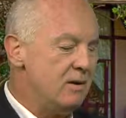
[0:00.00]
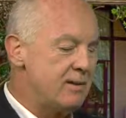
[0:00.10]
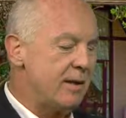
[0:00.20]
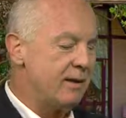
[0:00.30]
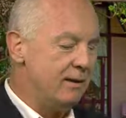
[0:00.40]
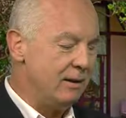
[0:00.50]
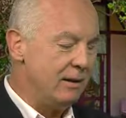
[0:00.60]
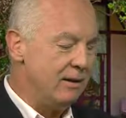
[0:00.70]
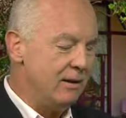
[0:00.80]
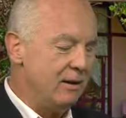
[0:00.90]

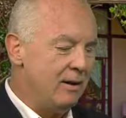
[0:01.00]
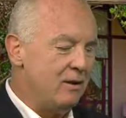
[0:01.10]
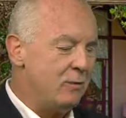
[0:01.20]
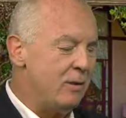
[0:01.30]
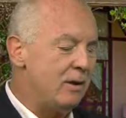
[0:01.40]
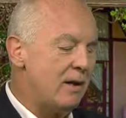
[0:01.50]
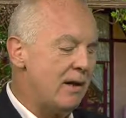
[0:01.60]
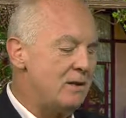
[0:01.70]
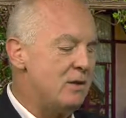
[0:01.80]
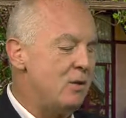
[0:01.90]
Secondly,
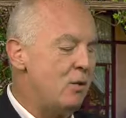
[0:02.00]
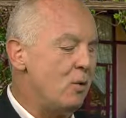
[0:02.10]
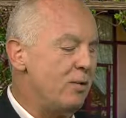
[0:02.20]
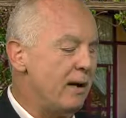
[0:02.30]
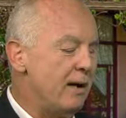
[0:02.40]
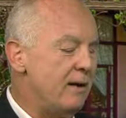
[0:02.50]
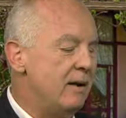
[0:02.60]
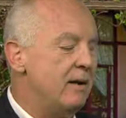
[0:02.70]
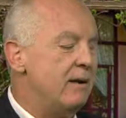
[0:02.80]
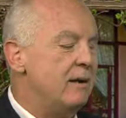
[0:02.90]
realize and know that
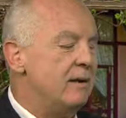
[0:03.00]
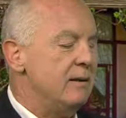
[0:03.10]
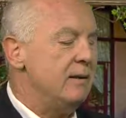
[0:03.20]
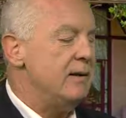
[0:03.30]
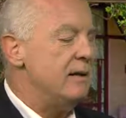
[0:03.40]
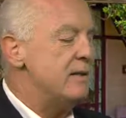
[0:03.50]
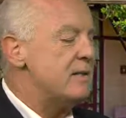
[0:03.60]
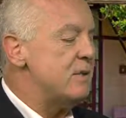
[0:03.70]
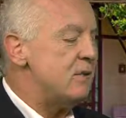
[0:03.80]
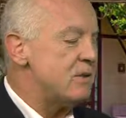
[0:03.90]
it
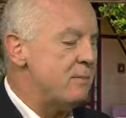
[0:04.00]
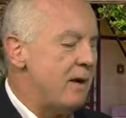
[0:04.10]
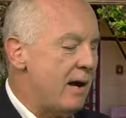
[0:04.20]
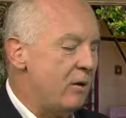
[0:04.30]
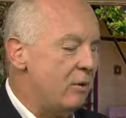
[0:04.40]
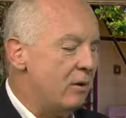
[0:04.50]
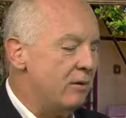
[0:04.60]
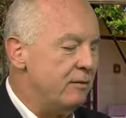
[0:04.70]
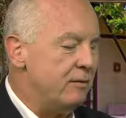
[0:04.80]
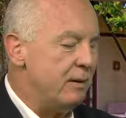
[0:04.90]
isn't just a matter
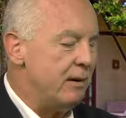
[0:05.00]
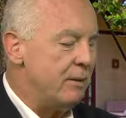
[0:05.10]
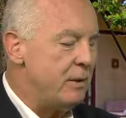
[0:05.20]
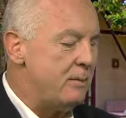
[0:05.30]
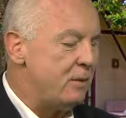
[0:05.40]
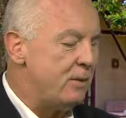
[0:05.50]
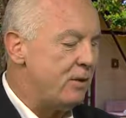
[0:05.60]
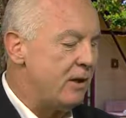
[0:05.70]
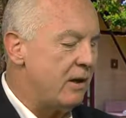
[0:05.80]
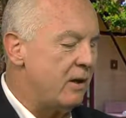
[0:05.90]
of people
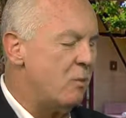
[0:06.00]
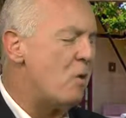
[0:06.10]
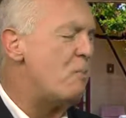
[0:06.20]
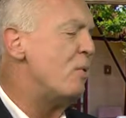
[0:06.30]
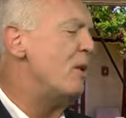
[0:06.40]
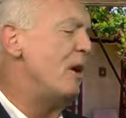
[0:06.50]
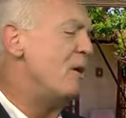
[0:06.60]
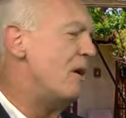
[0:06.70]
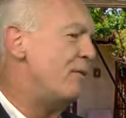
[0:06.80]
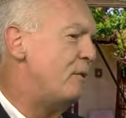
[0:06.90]
thinking, well, I'm putting
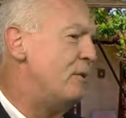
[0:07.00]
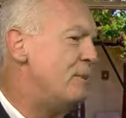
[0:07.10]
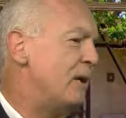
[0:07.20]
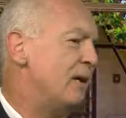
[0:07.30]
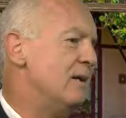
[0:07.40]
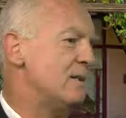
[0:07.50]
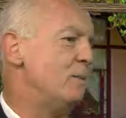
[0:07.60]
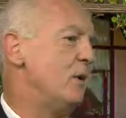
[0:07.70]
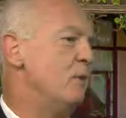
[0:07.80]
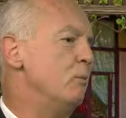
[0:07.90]
it off only because
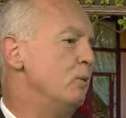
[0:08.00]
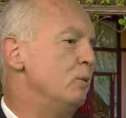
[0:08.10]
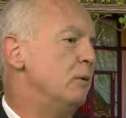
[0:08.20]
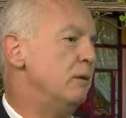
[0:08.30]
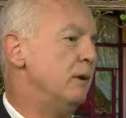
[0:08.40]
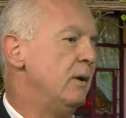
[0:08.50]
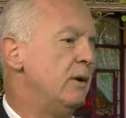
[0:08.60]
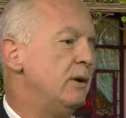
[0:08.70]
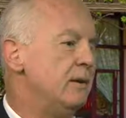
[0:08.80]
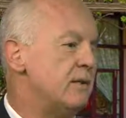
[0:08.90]
I'm not in the mood.
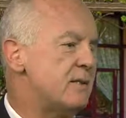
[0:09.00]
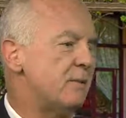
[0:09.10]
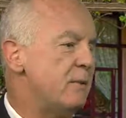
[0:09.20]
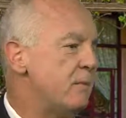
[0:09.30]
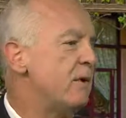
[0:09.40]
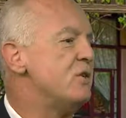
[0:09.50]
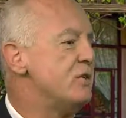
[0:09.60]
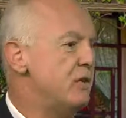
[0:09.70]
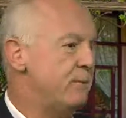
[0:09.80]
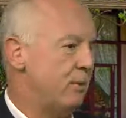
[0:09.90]
There's something
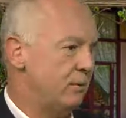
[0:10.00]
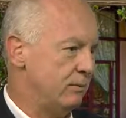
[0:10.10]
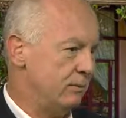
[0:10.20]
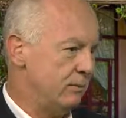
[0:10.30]
much deeper.